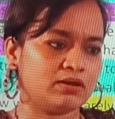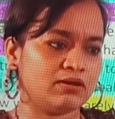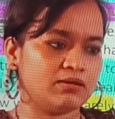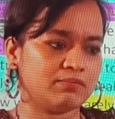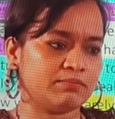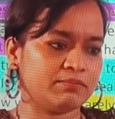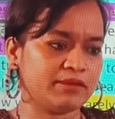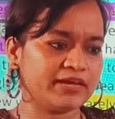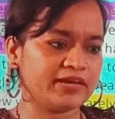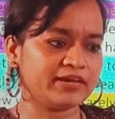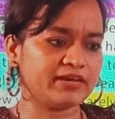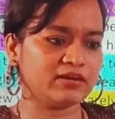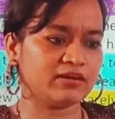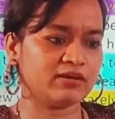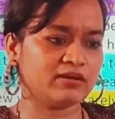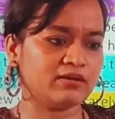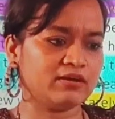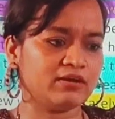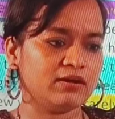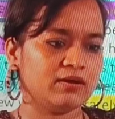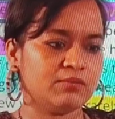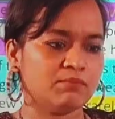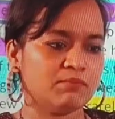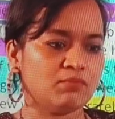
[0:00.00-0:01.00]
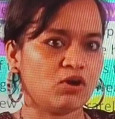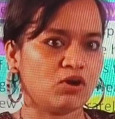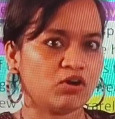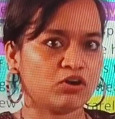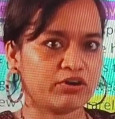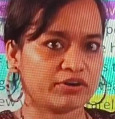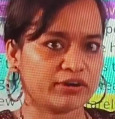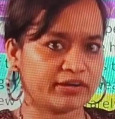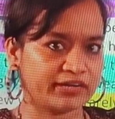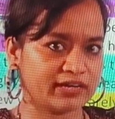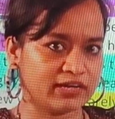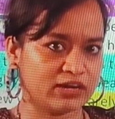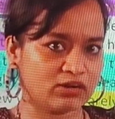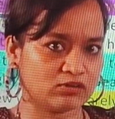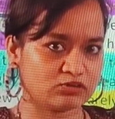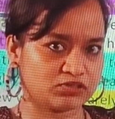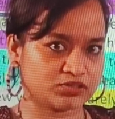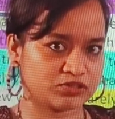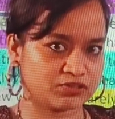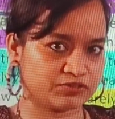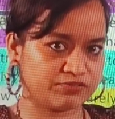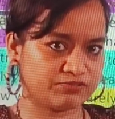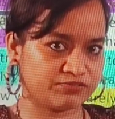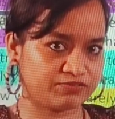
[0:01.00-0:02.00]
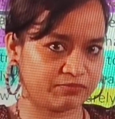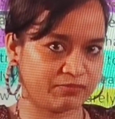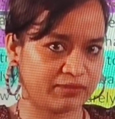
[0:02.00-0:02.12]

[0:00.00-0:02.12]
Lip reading: make a mockery out of